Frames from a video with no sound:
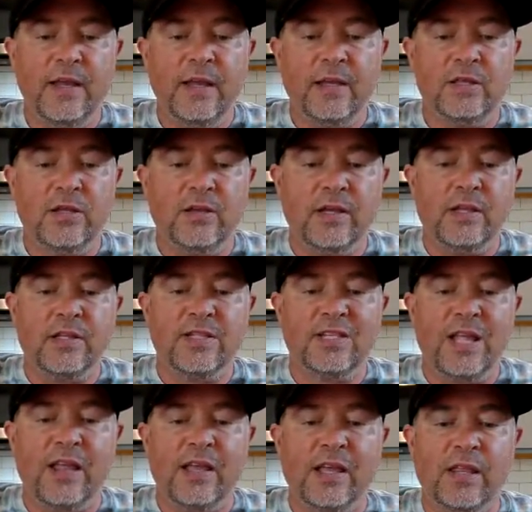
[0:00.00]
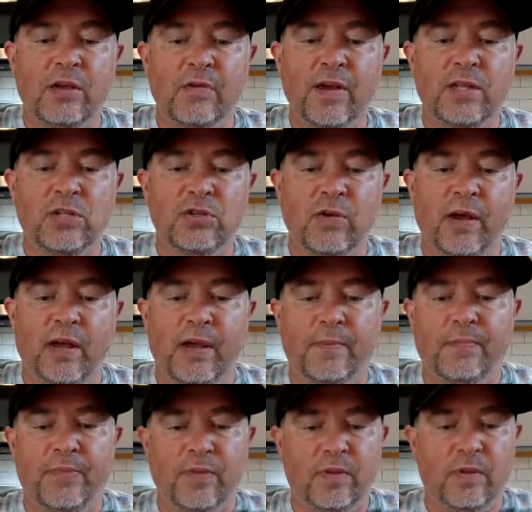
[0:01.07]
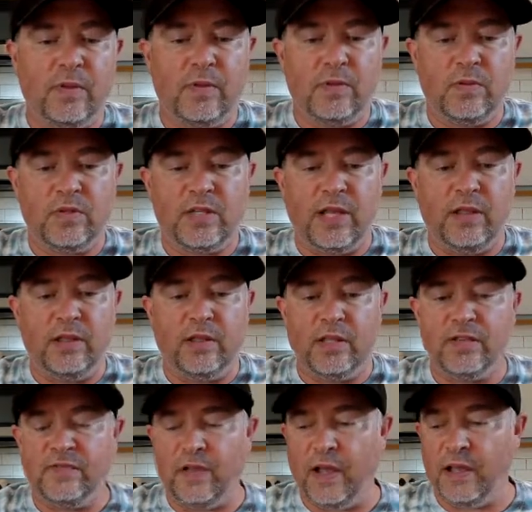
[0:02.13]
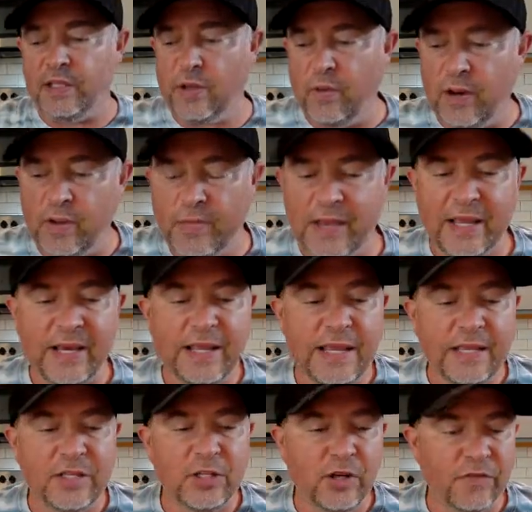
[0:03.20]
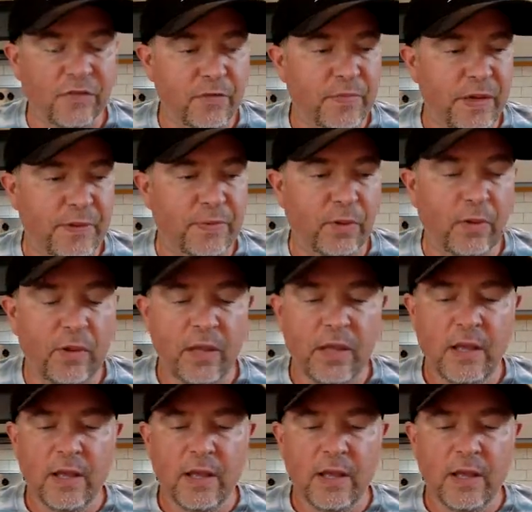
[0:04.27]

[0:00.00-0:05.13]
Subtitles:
So then selling in the restaurant, selling these flies, I wanted to make it easier for people.